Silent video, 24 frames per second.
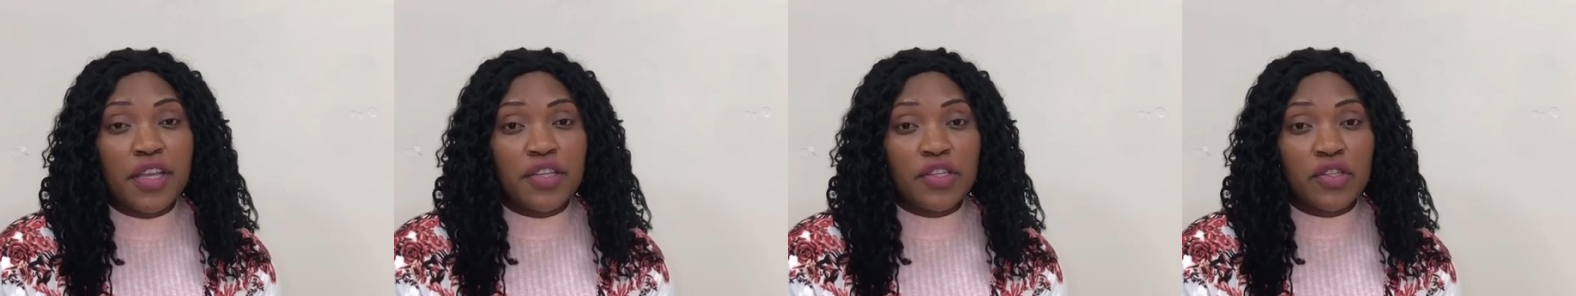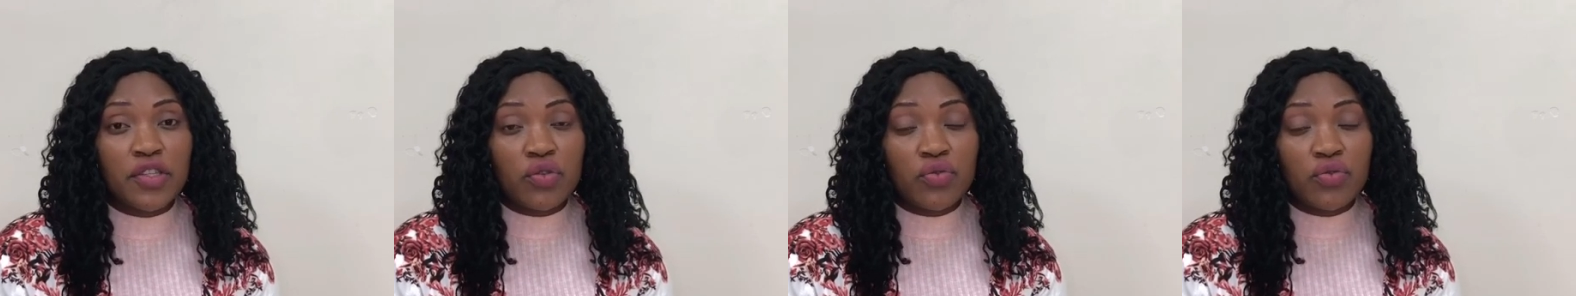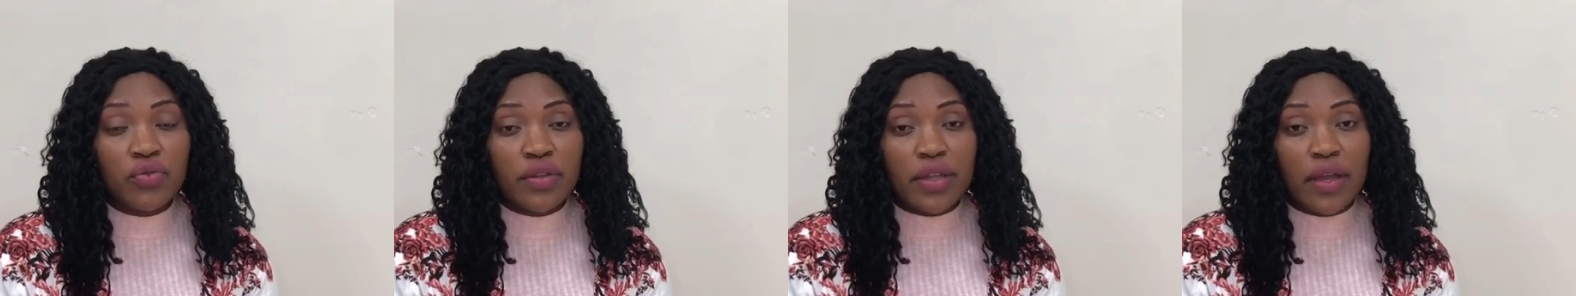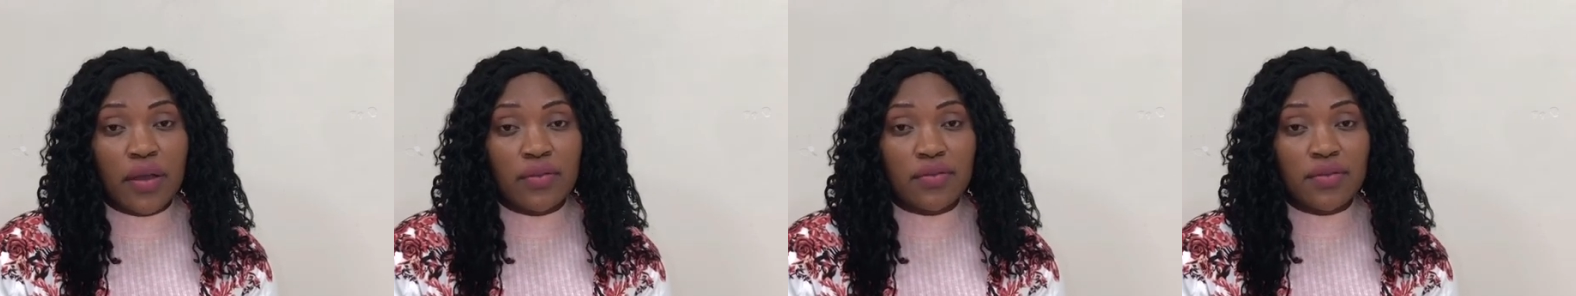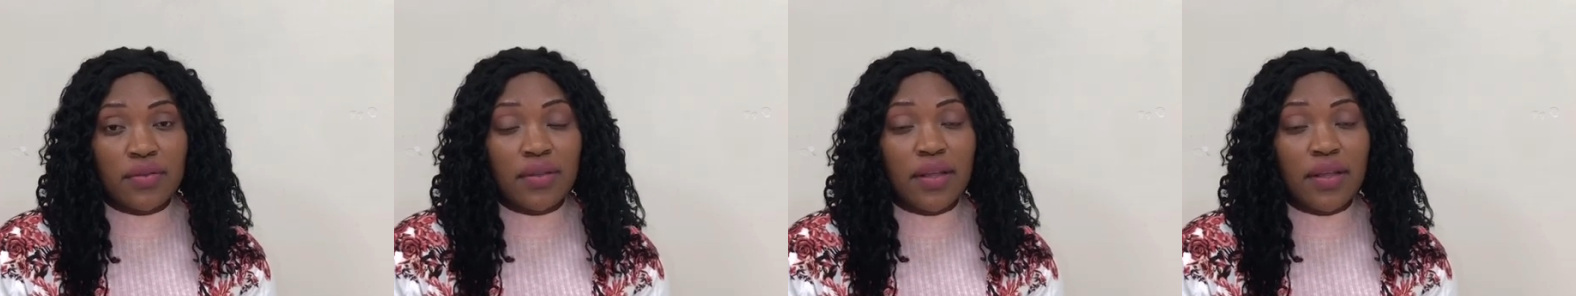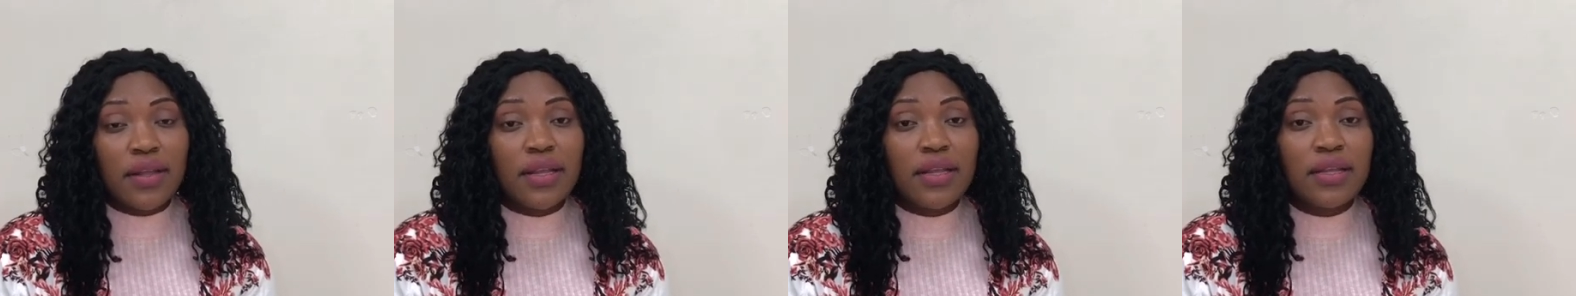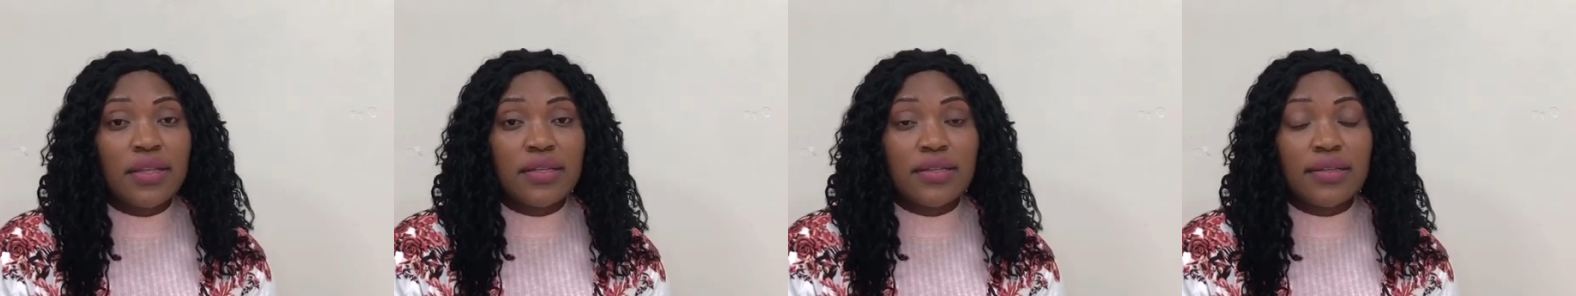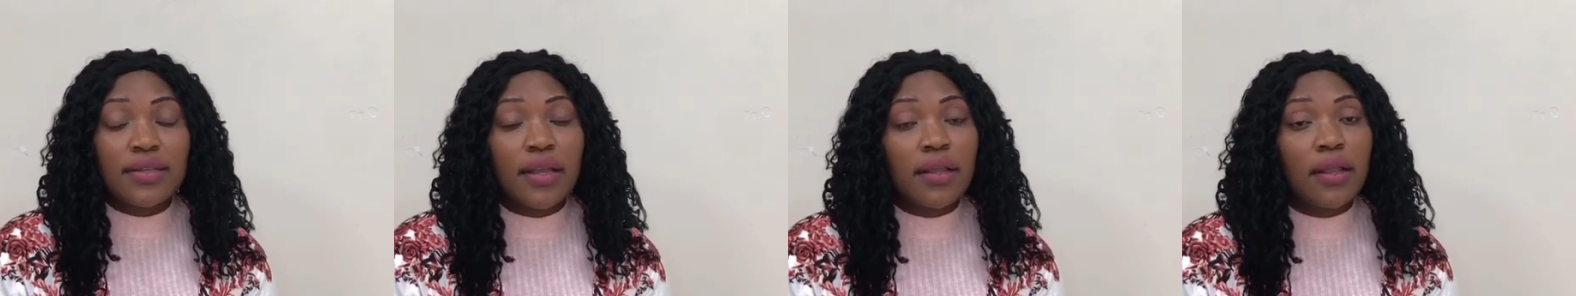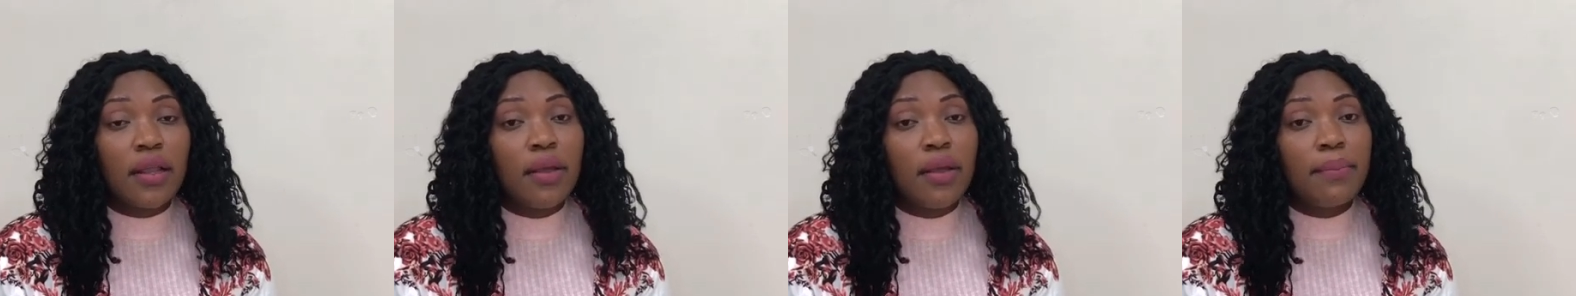is 2000 The lady
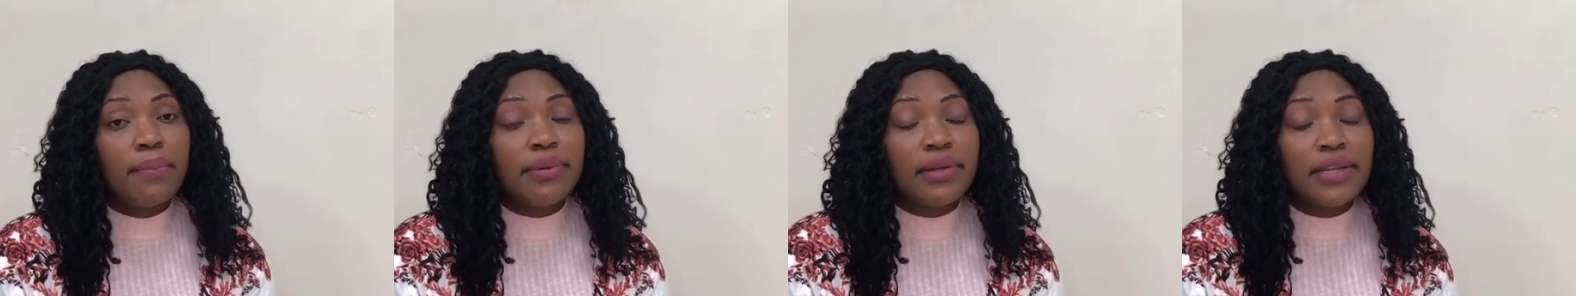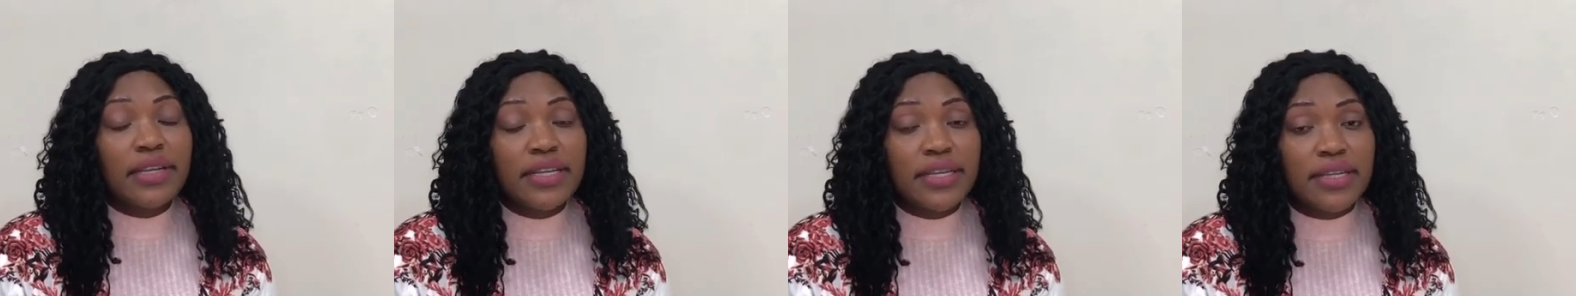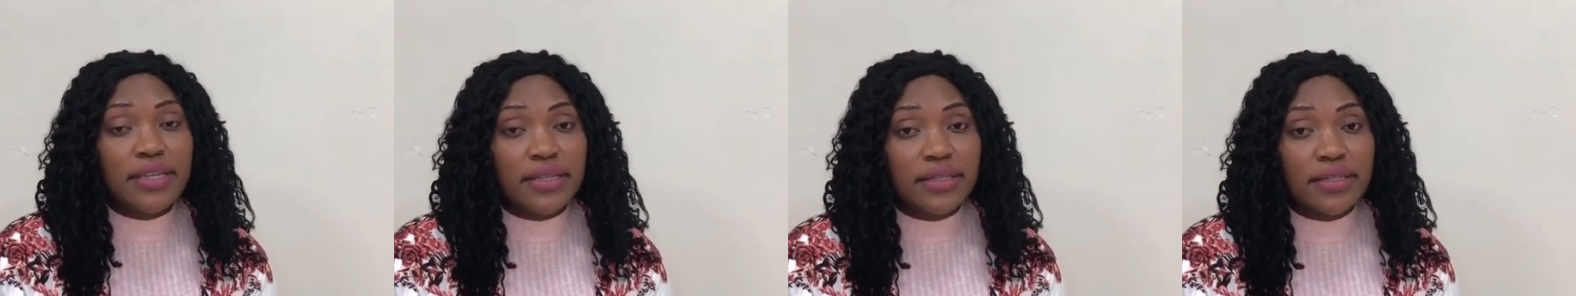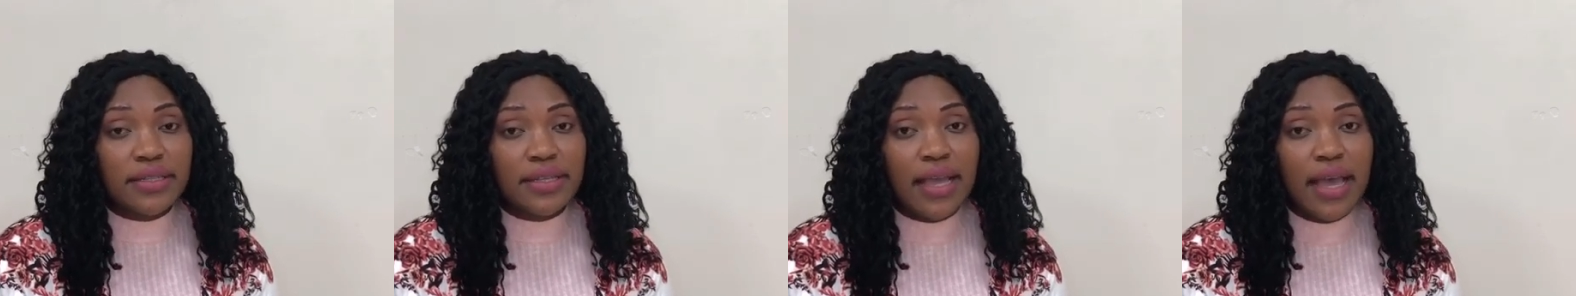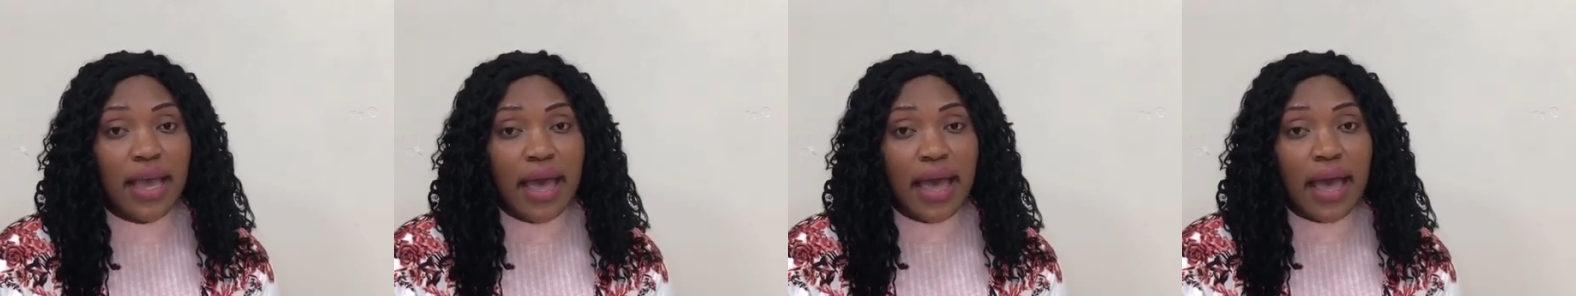said, please,